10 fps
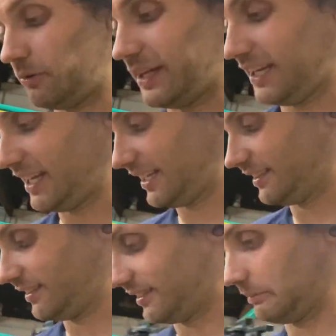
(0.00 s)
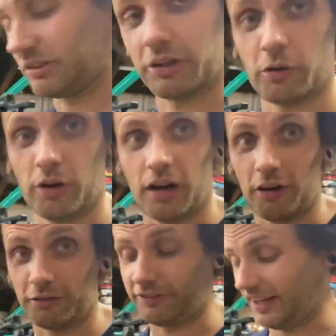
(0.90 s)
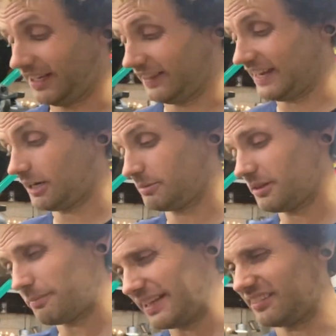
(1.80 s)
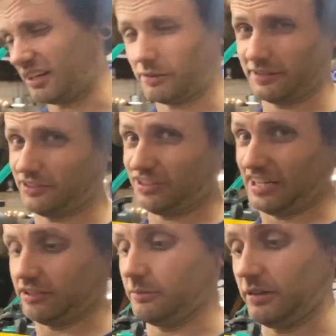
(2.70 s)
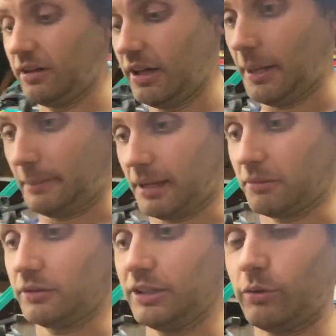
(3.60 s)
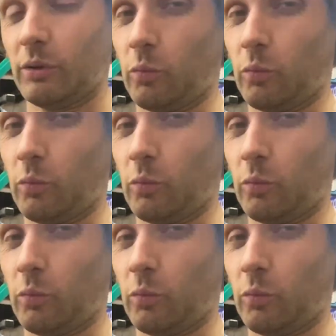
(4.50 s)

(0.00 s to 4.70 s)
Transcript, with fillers: in. It did seem to go all fine in there, but they're basically all interchangeable. But I'm only doing